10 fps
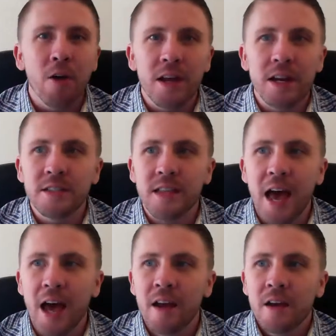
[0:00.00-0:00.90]
it is
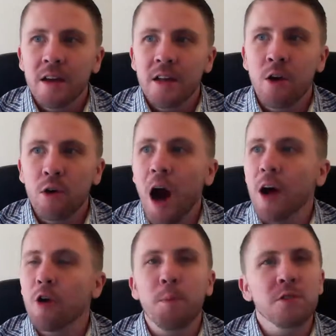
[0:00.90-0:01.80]
that, you know, God
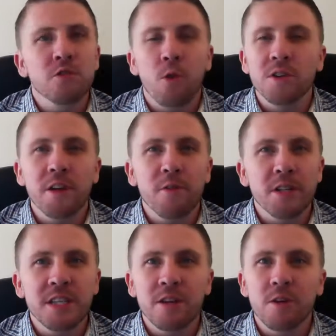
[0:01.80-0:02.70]
opens doors every
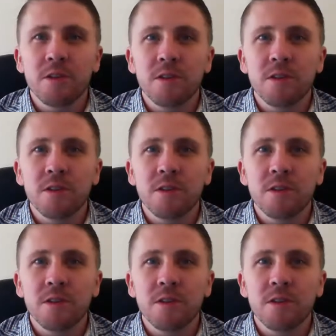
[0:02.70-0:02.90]
single day.